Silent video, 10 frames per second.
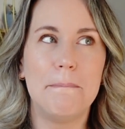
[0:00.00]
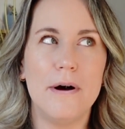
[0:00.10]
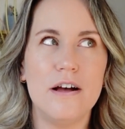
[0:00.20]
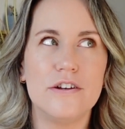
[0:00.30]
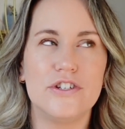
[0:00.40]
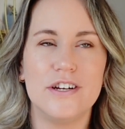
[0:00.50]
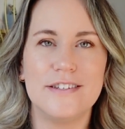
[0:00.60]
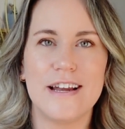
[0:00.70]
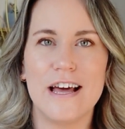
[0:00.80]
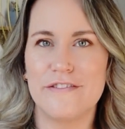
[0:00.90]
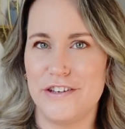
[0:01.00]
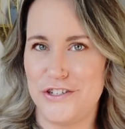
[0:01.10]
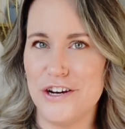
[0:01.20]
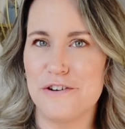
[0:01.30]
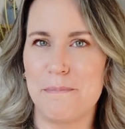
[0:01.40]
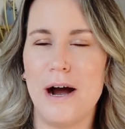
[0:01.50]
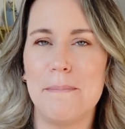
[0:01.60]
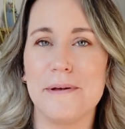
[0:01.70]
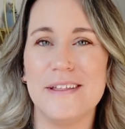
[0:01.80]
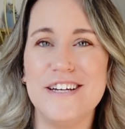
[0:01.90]
but just out of the general
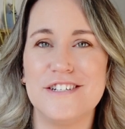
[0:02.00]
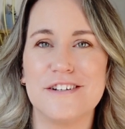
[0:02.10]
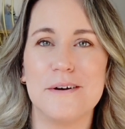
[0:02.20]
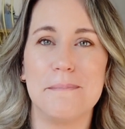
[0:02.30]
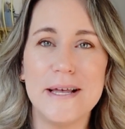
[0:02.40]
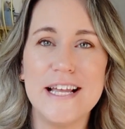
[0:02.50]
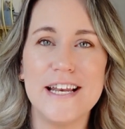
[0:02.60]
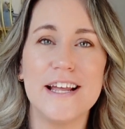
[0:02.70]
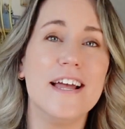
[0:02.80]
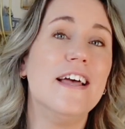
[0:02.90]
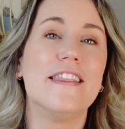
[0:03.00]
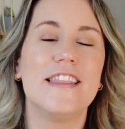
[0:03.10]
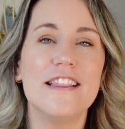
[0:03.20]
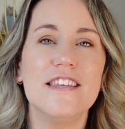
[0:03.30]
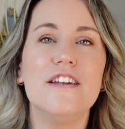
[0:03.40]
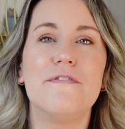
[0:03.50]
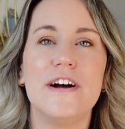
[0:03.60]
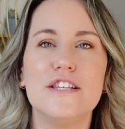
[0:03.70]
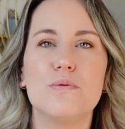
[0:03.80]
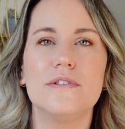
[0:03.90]
population complaining that the
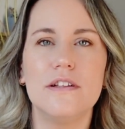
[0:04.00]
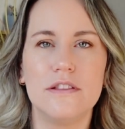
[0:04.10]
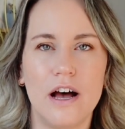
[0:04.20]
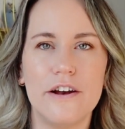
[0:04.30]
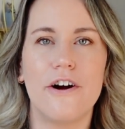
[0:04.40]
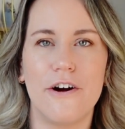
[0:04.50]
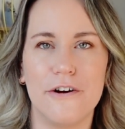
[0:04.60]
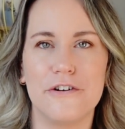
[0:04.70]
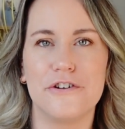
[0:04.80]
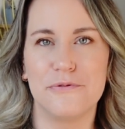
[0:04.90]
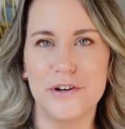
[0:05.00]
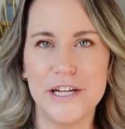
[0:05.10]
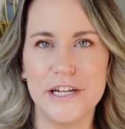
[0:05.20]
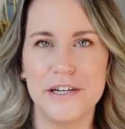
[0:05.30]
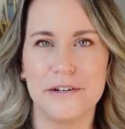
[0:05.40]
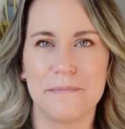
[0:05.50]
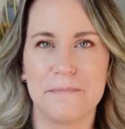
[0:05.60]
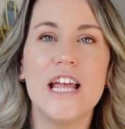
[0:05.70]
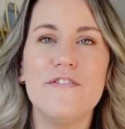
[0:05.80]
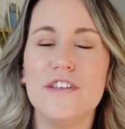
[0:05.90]
device was a lot harder to read.
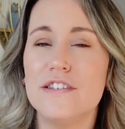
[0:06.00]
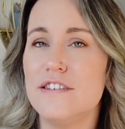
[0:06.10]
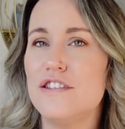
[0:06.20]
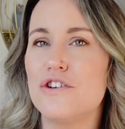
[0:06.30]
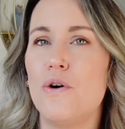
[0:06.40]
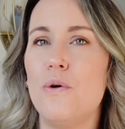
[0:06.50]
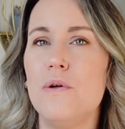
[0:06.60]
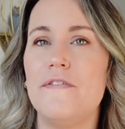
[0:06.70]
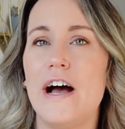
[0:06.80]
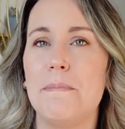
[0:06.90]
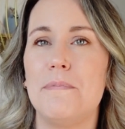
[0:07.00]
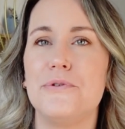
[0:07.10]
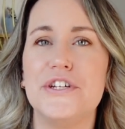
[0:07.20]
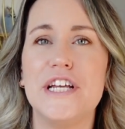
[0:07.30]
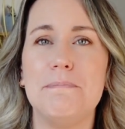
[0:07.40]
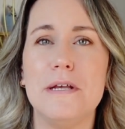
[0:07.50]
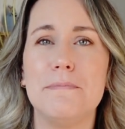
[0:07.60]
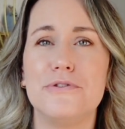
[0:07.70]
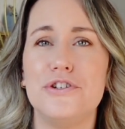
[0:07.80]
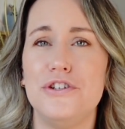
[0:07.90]
If this is the goal of Apple to get
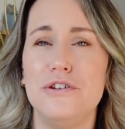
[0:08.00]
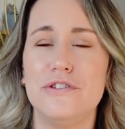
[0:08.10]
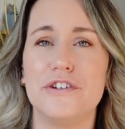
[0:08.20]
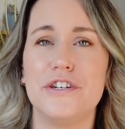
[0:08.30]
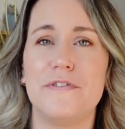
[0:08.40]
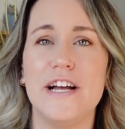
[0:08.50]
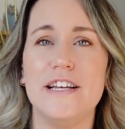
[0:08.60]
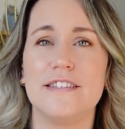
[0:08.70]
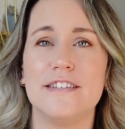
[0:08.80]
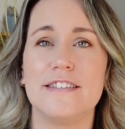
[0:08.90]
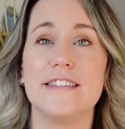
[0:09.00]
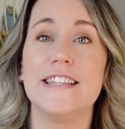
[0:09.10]
people to use their devices